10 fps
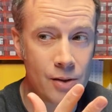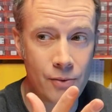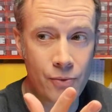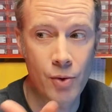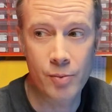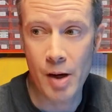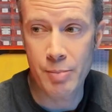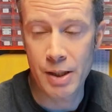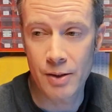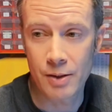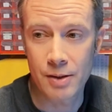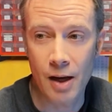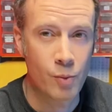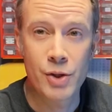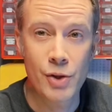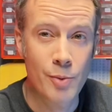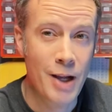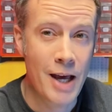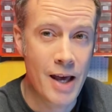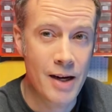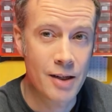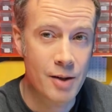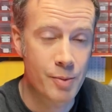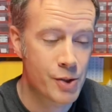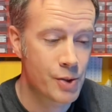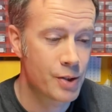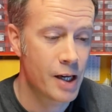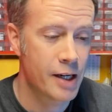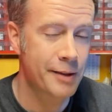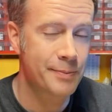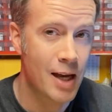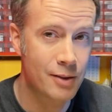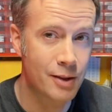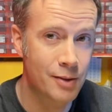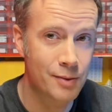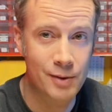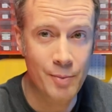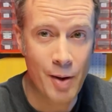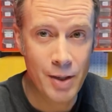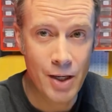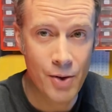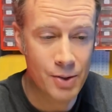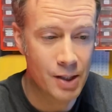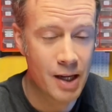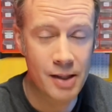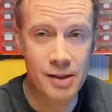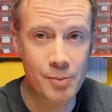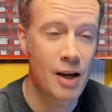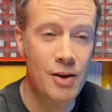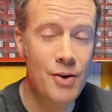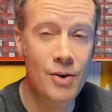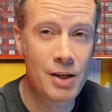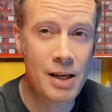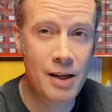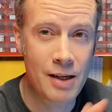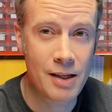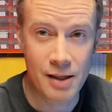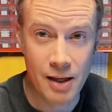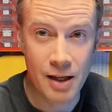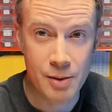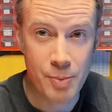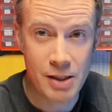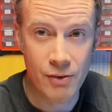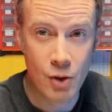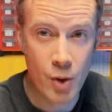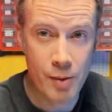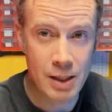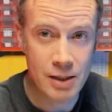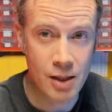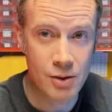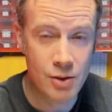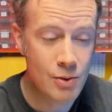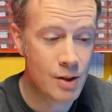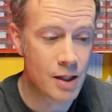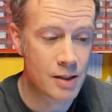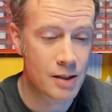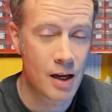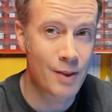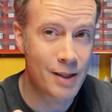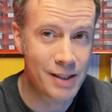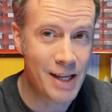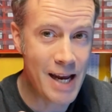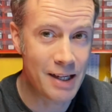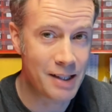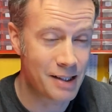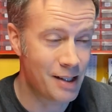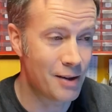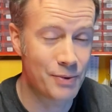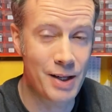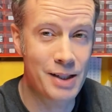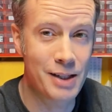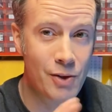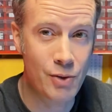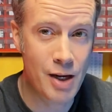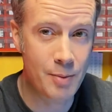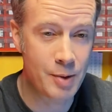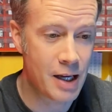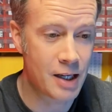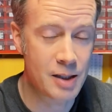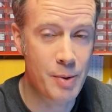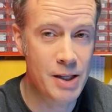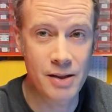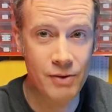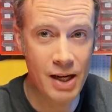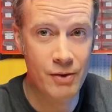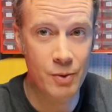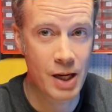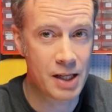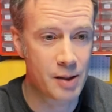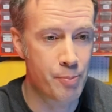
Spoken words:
it for my builds. Would you apply that in a commercial setting? I don't know, there might be codes against it. You don't need any expensive equipment to do this. The sand itself is incredibly inexpensive and everyone has a